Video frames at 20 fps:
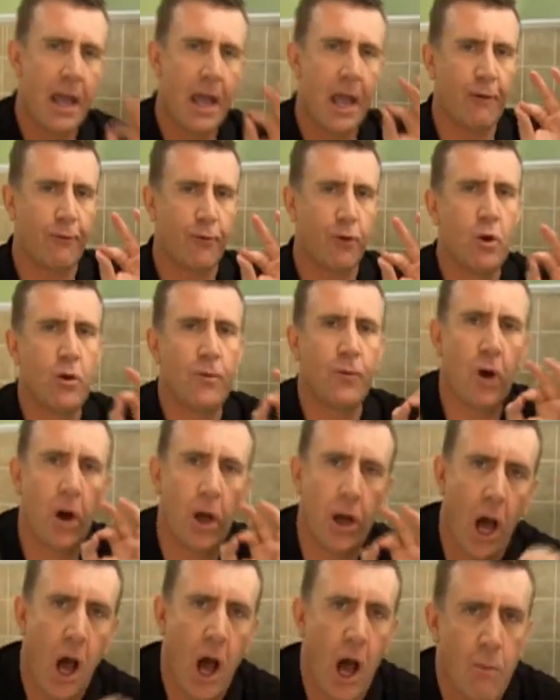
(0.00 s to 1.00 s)
If you've
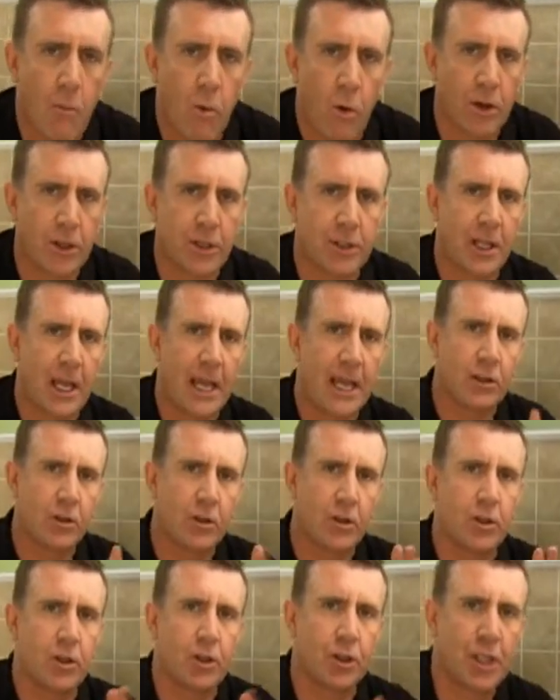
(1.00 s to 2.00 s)
got hard water stains
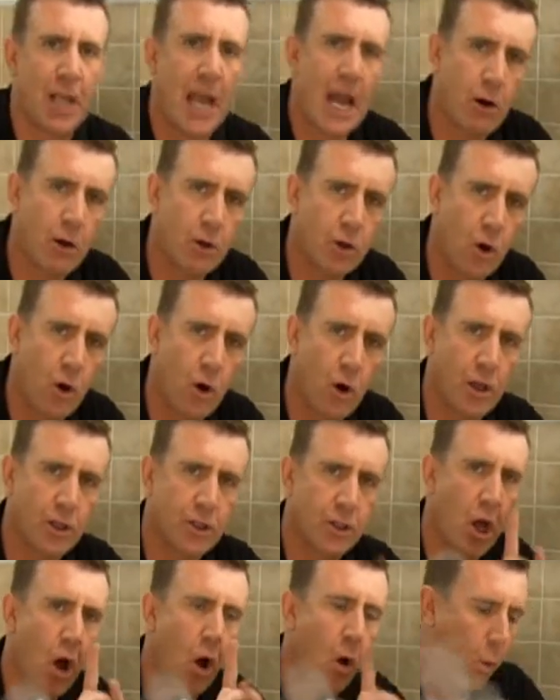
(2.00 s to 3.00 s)
on your shower
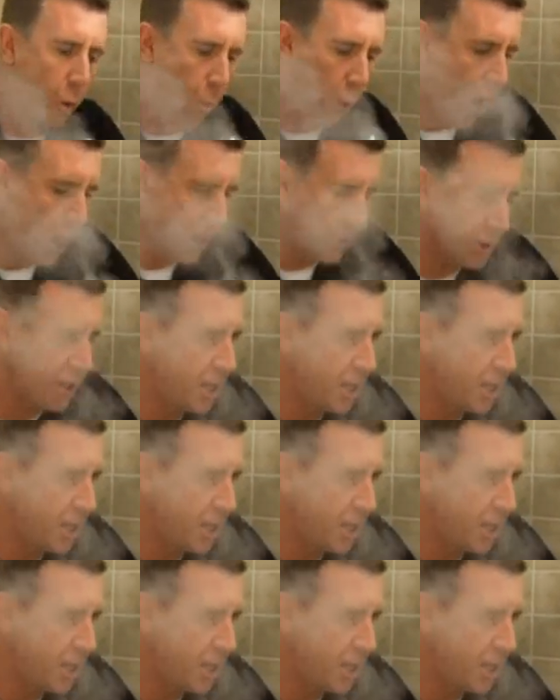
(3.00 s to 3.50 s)
doors, watch